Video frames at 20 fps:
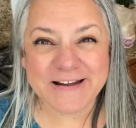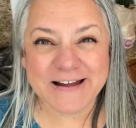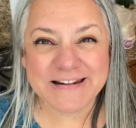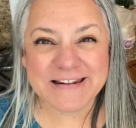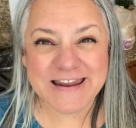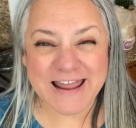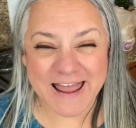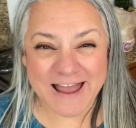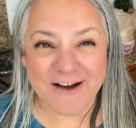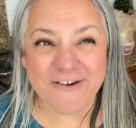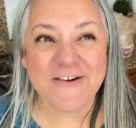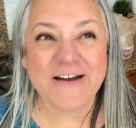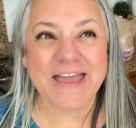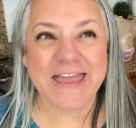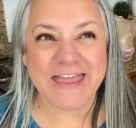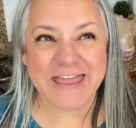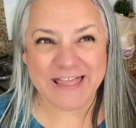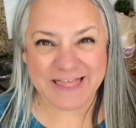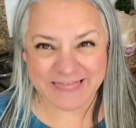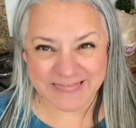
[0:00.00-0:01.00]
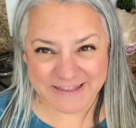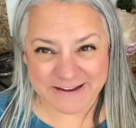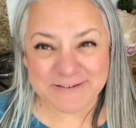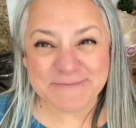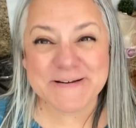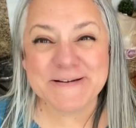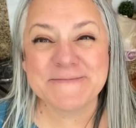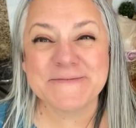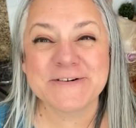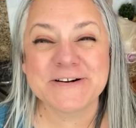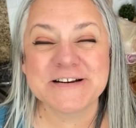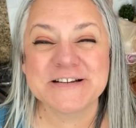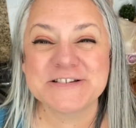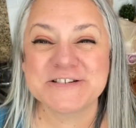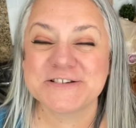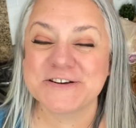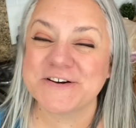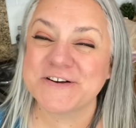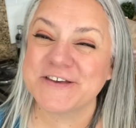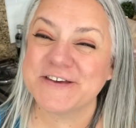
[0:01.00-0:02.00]
now a little bit more to
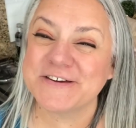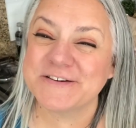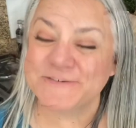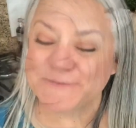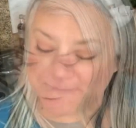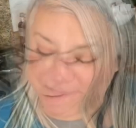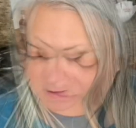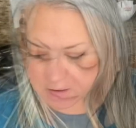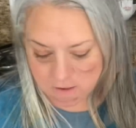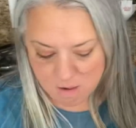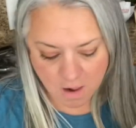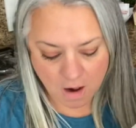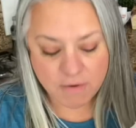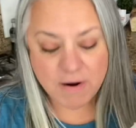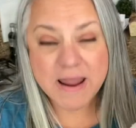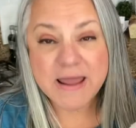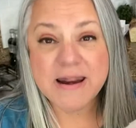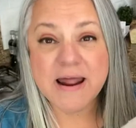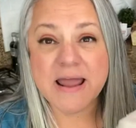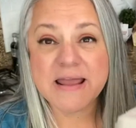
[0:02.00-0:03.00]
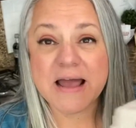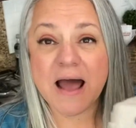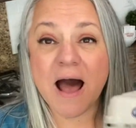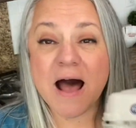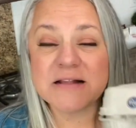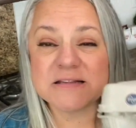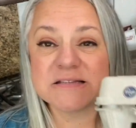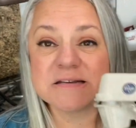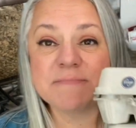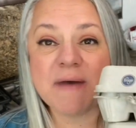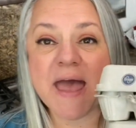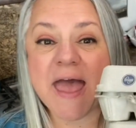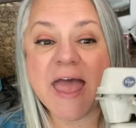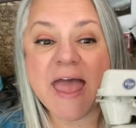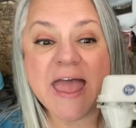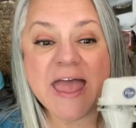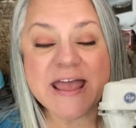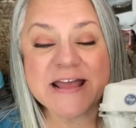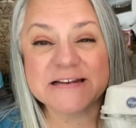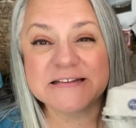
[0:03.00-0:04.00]
show you. All right, I got some
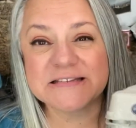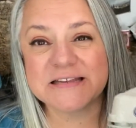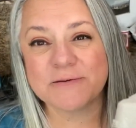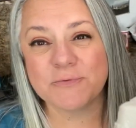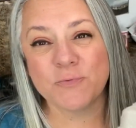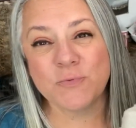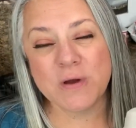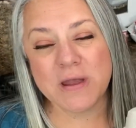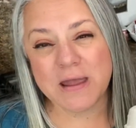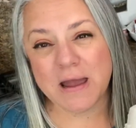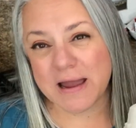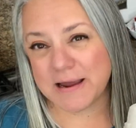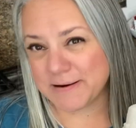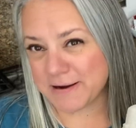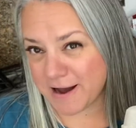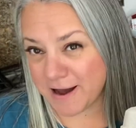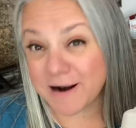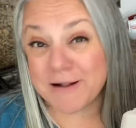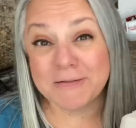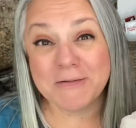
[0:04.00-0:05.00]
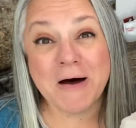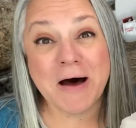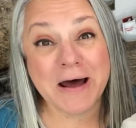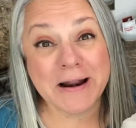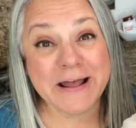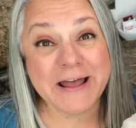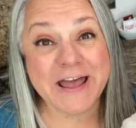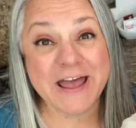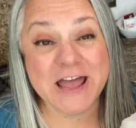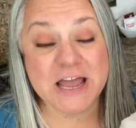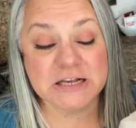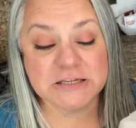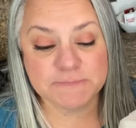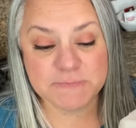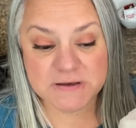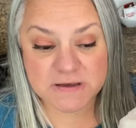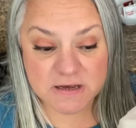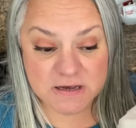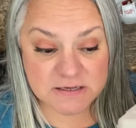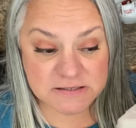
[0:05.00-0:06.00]
eggs. We, I got a lot of eggs
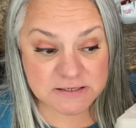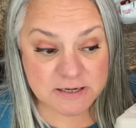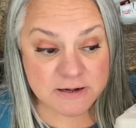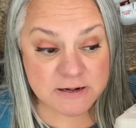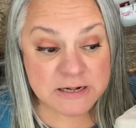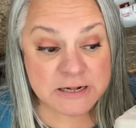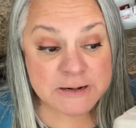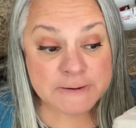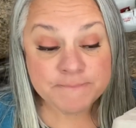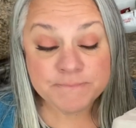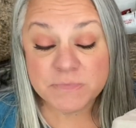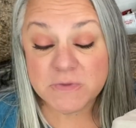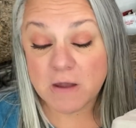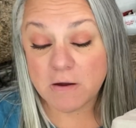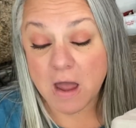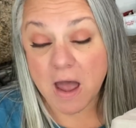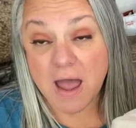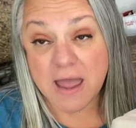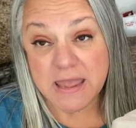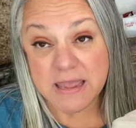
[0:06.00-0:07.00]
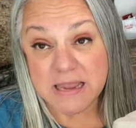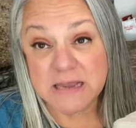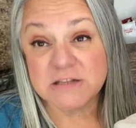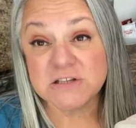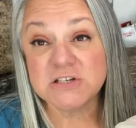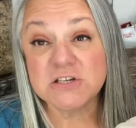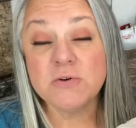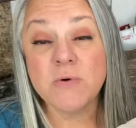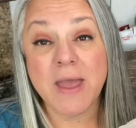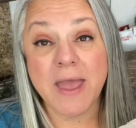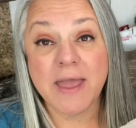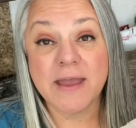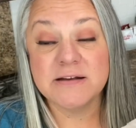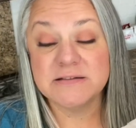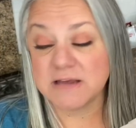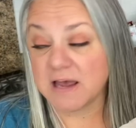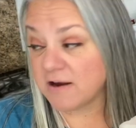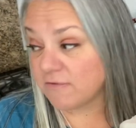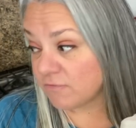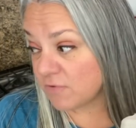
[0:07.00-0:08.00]
because I eat two
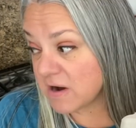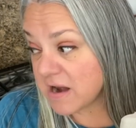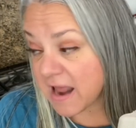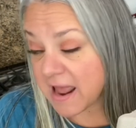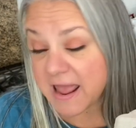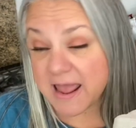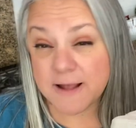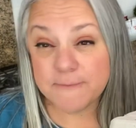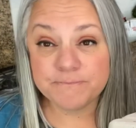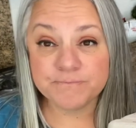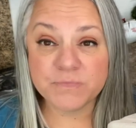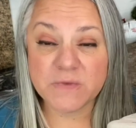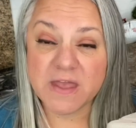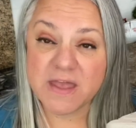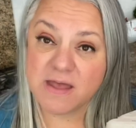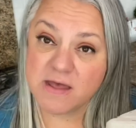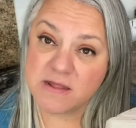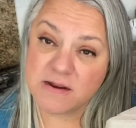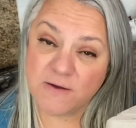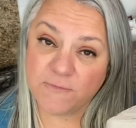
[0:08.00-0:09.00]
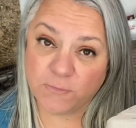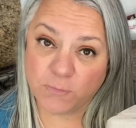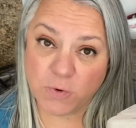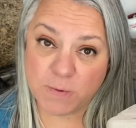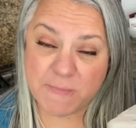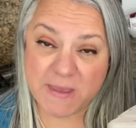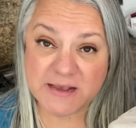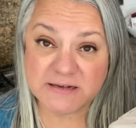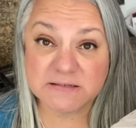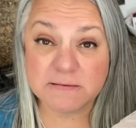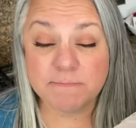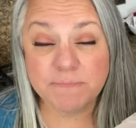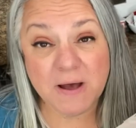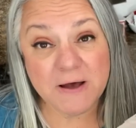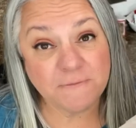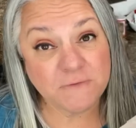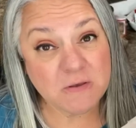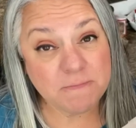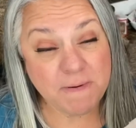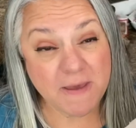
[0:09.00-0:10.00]
eggs every day. And if we make some
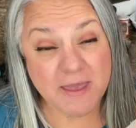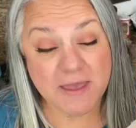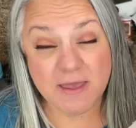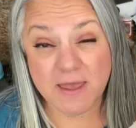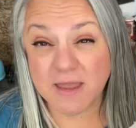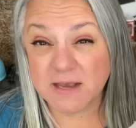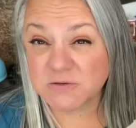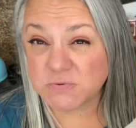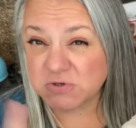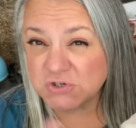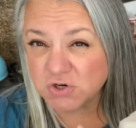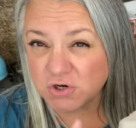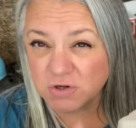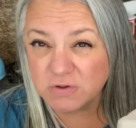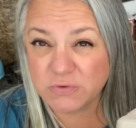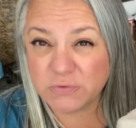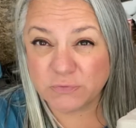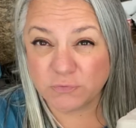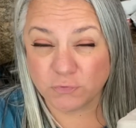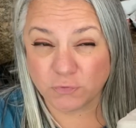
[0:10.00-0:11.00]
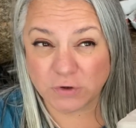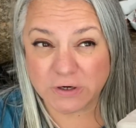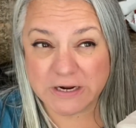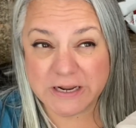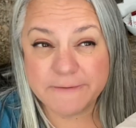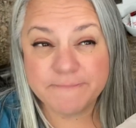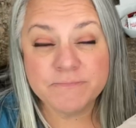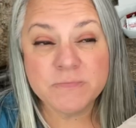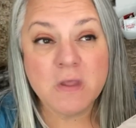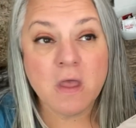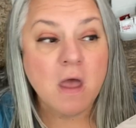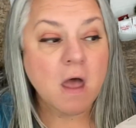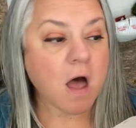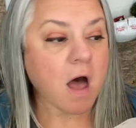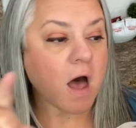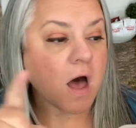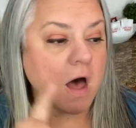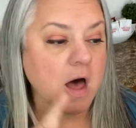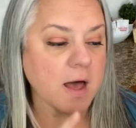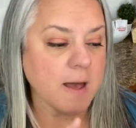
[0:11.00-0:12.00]
puffy pancakes, which are gluten-free,
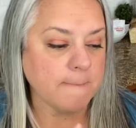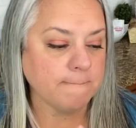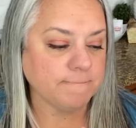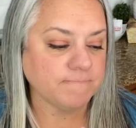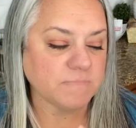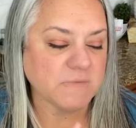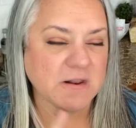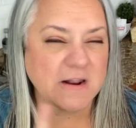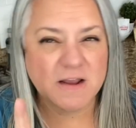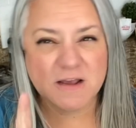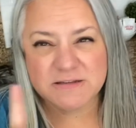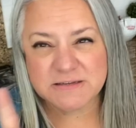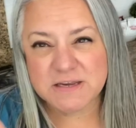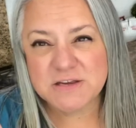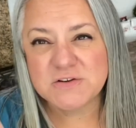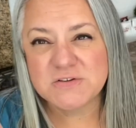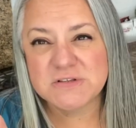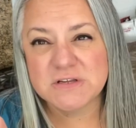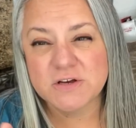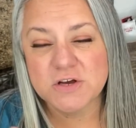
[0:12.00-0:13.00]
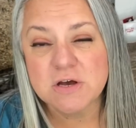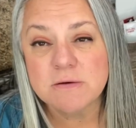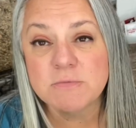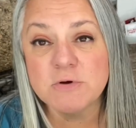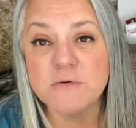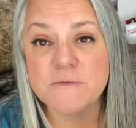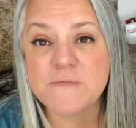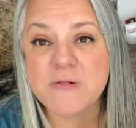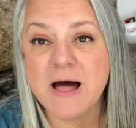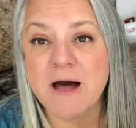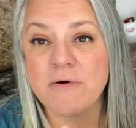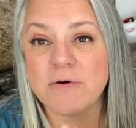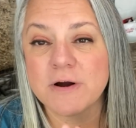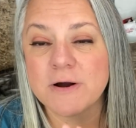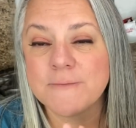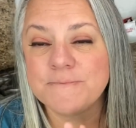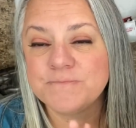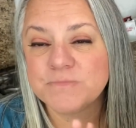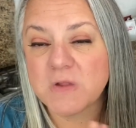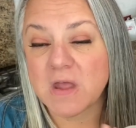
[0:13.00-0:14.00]
um, and because I use the Kamut
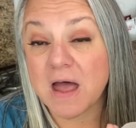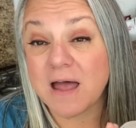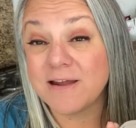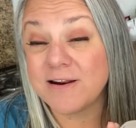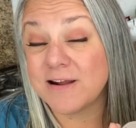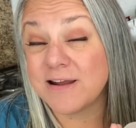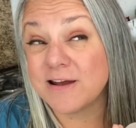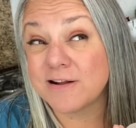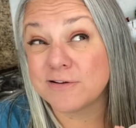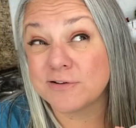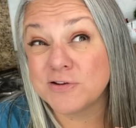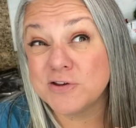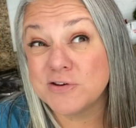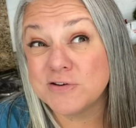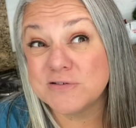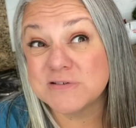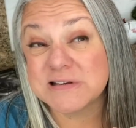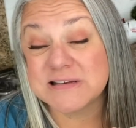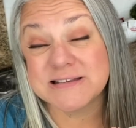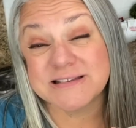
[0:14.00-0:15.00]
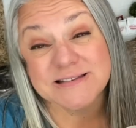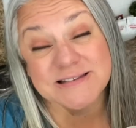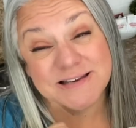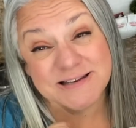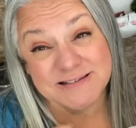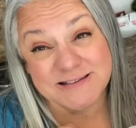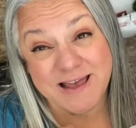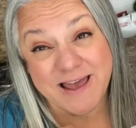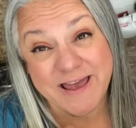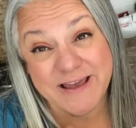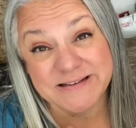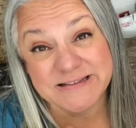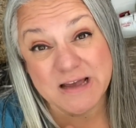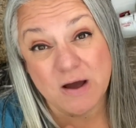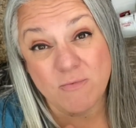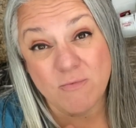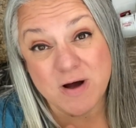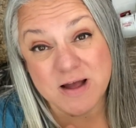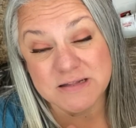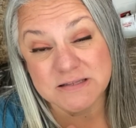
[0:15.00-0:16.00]
flour, I, it'll use six eggs
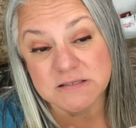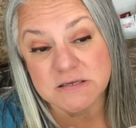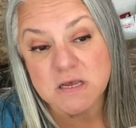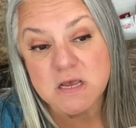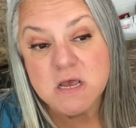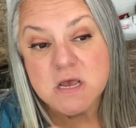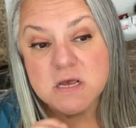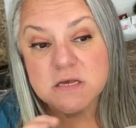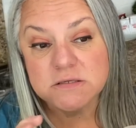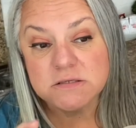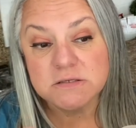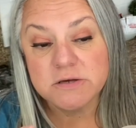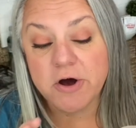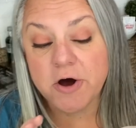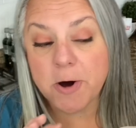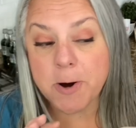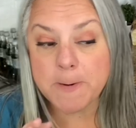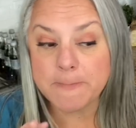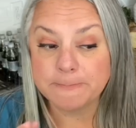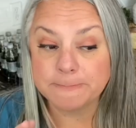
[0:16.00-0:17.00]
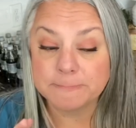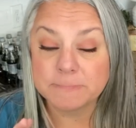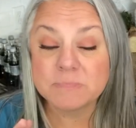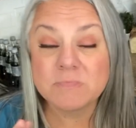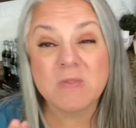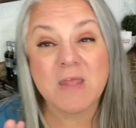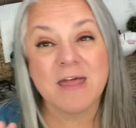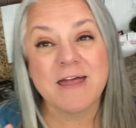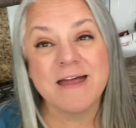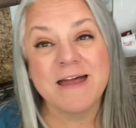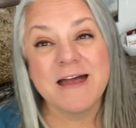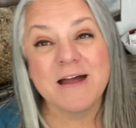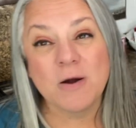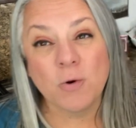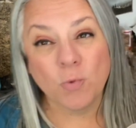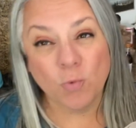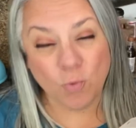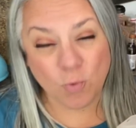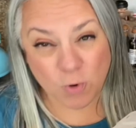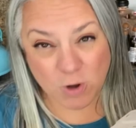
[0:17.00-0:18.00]
at once. So
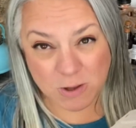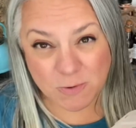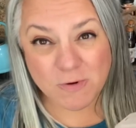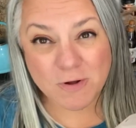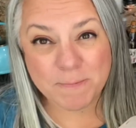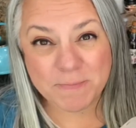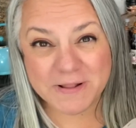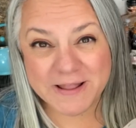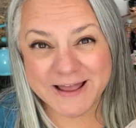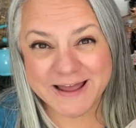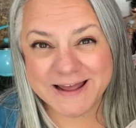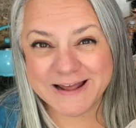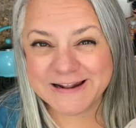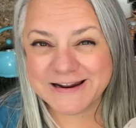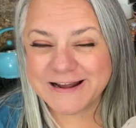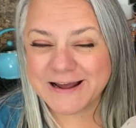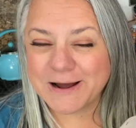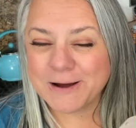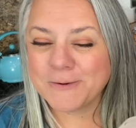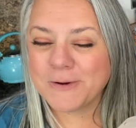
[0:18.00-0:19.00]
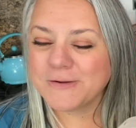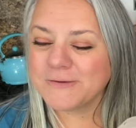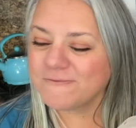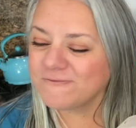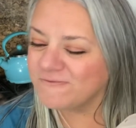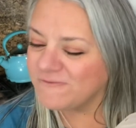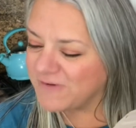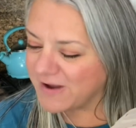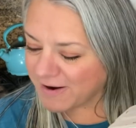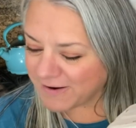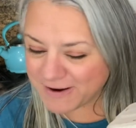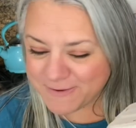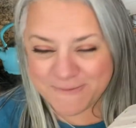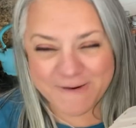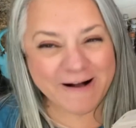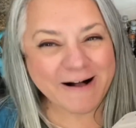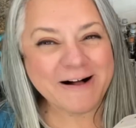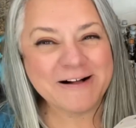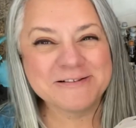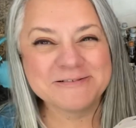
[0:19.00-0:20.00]
we will plan very
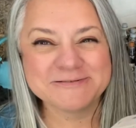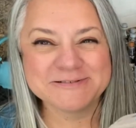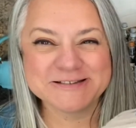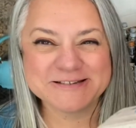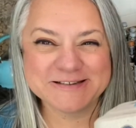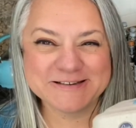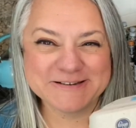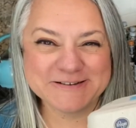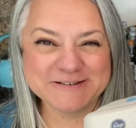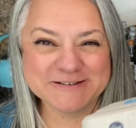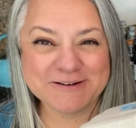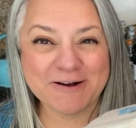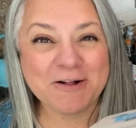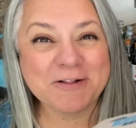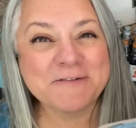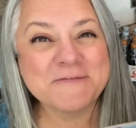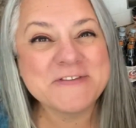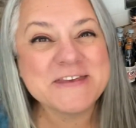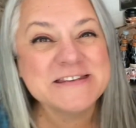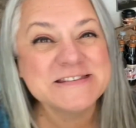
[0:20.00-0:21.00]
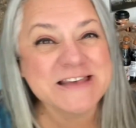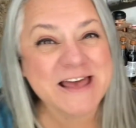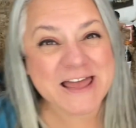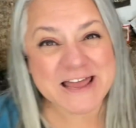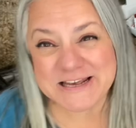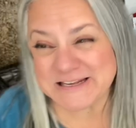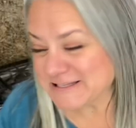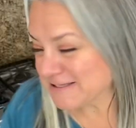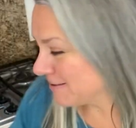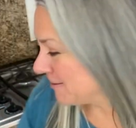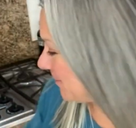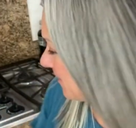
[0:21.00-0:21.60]
well to use all of these eggs.